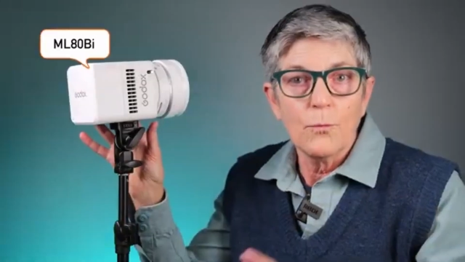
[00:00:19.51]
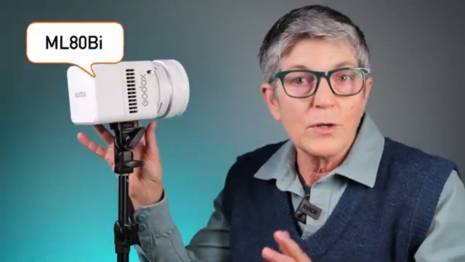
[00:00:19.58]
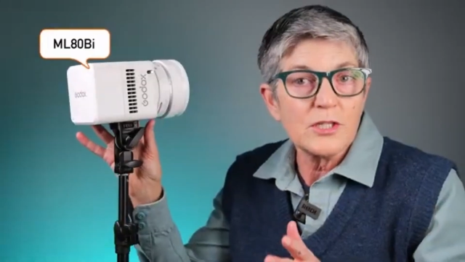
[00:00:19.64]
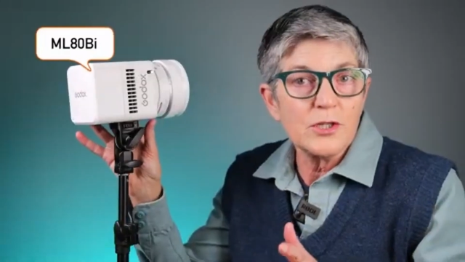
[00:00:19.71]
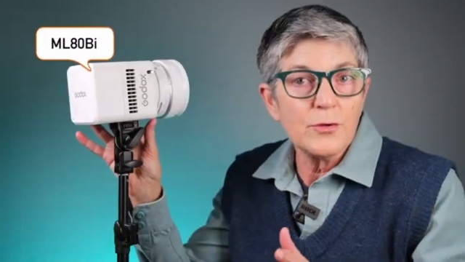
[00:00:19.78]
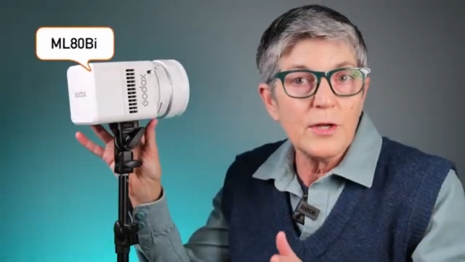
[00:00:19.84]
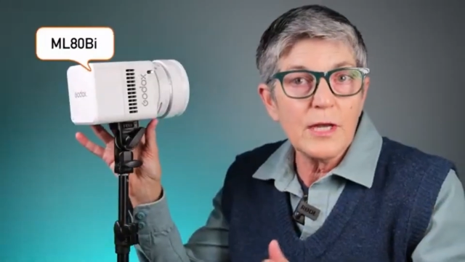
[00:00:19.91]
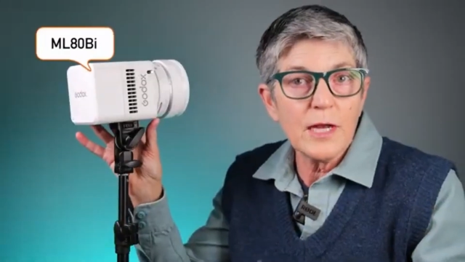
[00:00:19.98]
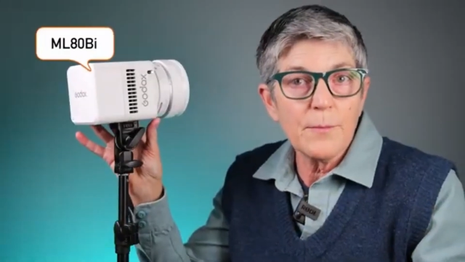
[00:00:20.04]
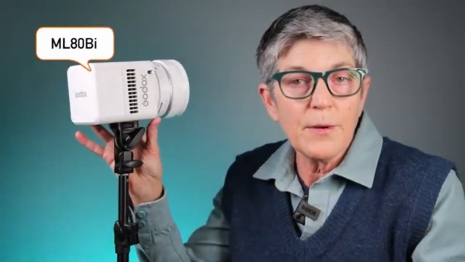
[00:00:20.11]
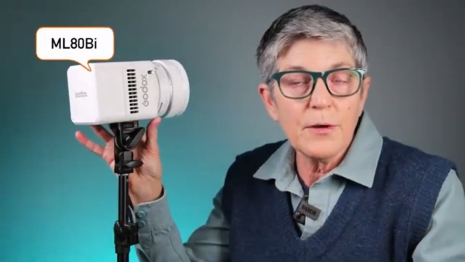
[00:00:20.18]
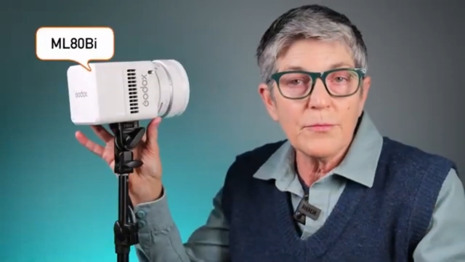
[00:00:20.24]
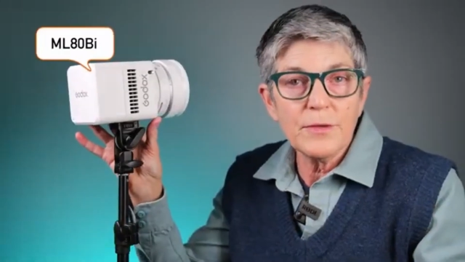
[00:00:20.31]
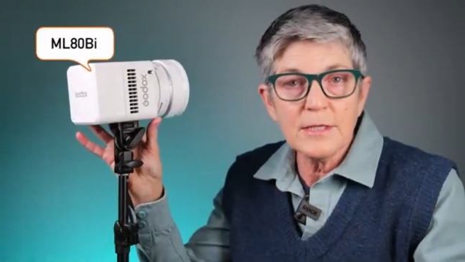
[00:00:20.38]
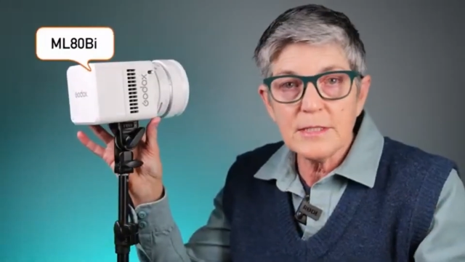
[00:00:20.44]
What's unique
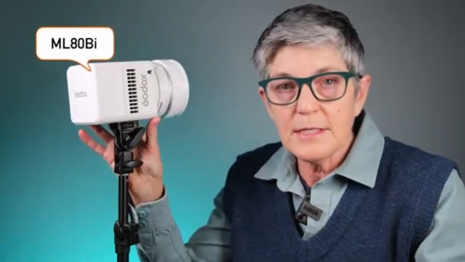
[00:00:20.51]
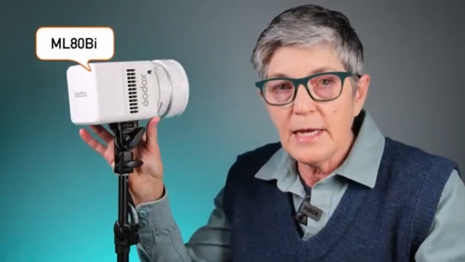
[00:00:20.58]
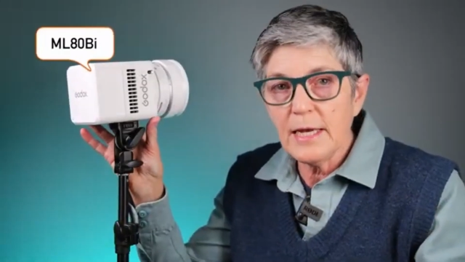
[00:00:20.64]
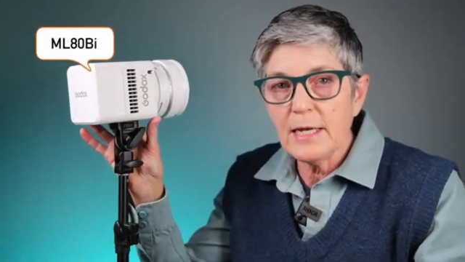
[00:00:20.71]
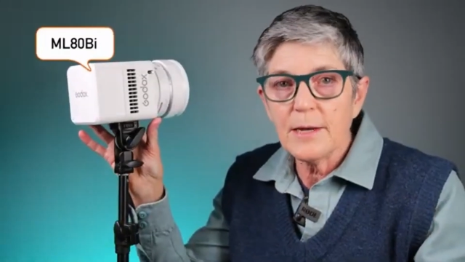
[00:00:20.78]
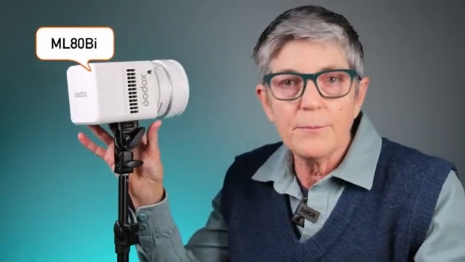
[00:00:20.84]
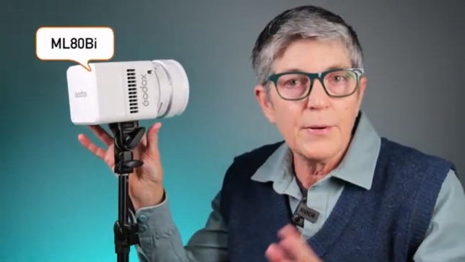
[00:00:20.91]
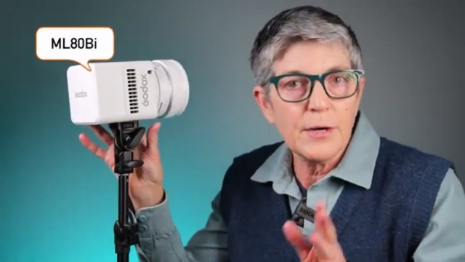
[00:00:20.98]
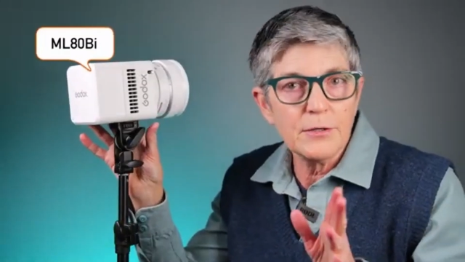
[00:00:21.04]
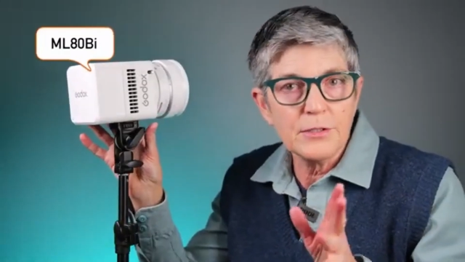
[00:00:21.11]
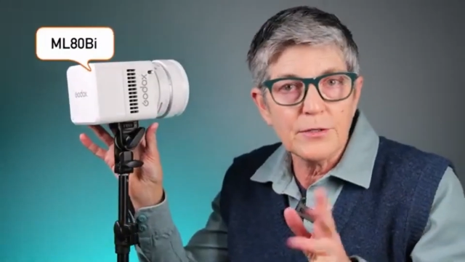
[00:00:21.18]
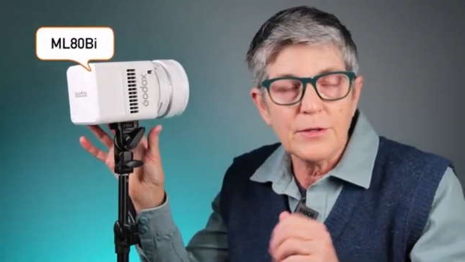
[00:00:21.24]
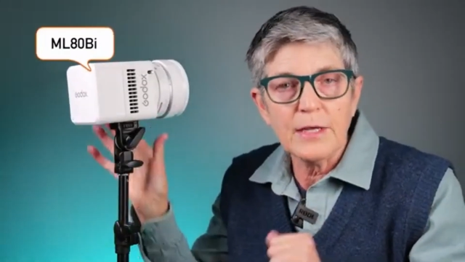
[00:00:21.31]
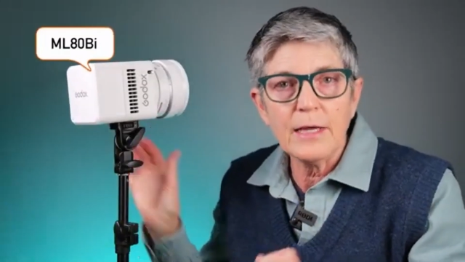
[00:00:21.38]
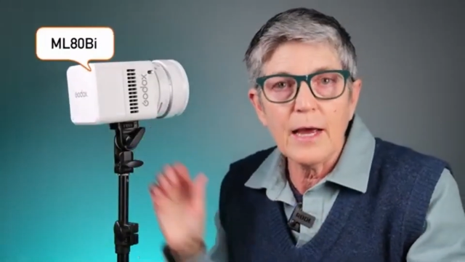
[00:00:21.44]
about this light
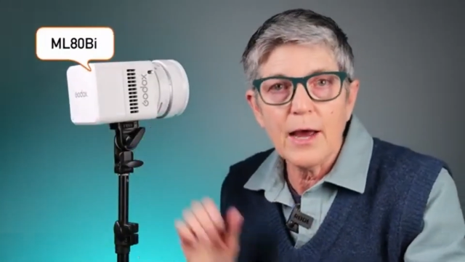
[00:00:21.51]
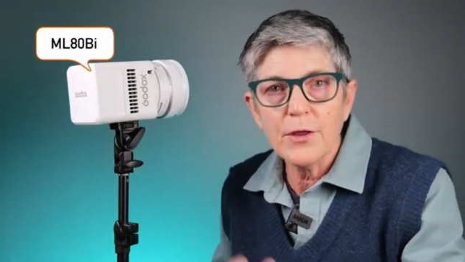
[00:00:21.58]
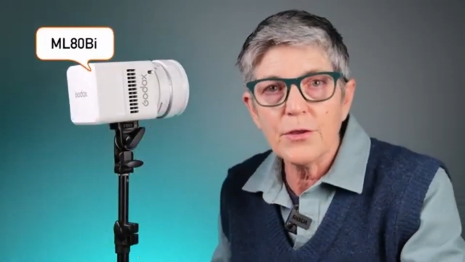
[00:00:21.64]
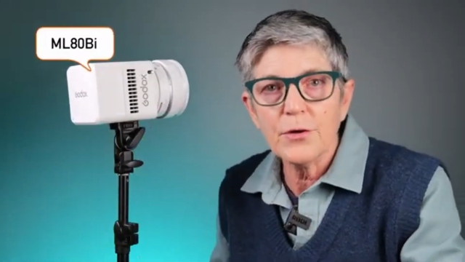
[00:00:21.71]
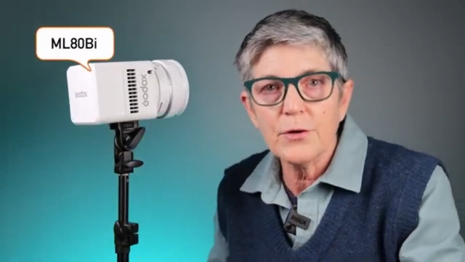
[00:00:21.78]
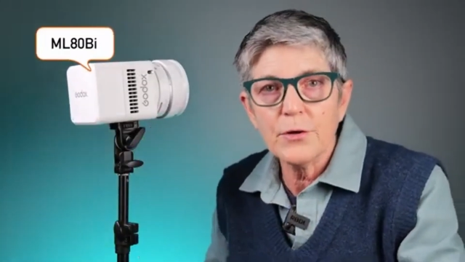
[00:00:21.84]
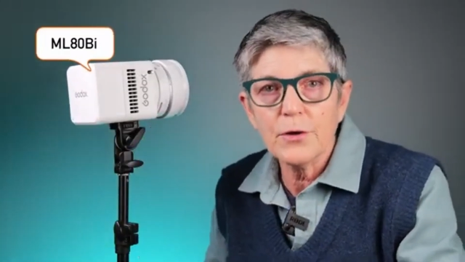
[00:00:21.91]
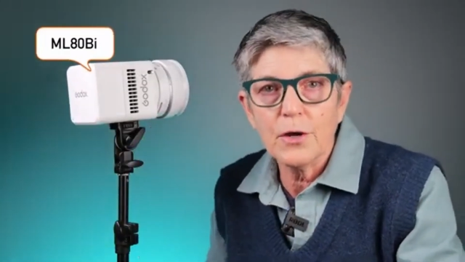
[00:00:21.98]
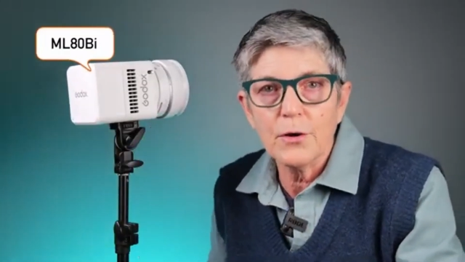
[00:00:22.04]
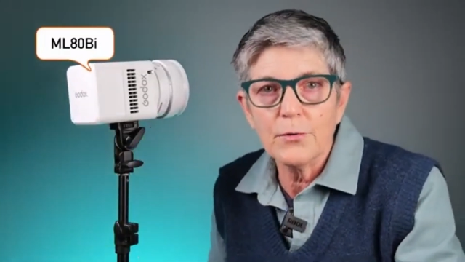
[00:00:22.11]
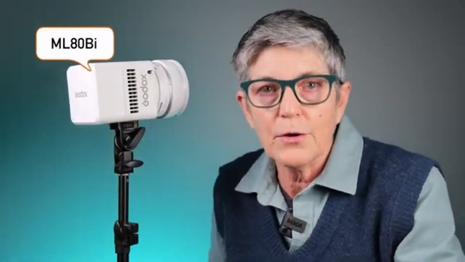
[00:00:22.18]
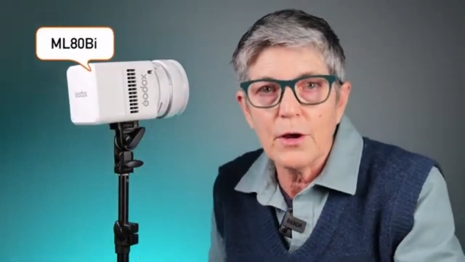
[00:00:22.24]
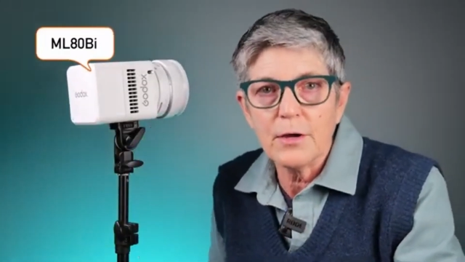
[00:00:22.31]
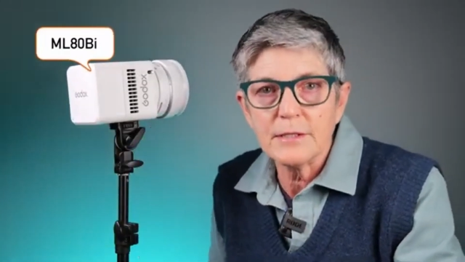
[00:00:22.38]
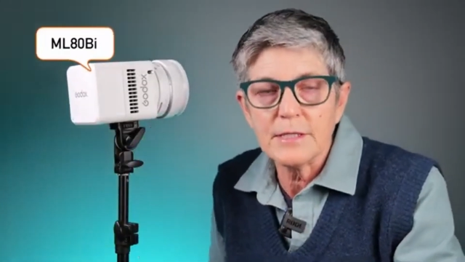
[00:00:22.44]
compared to the other
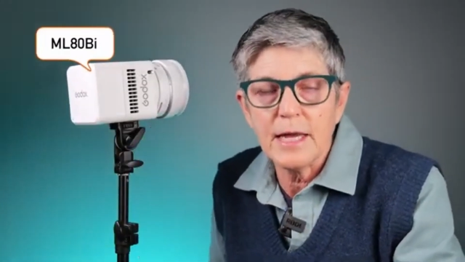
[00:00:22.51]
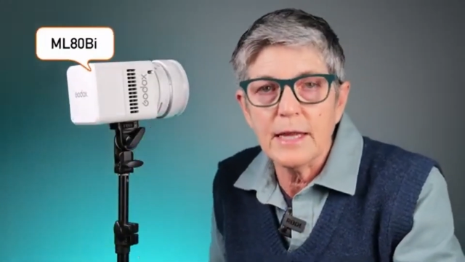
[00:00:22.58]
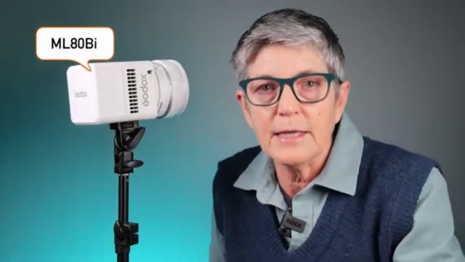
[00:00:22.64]
Godox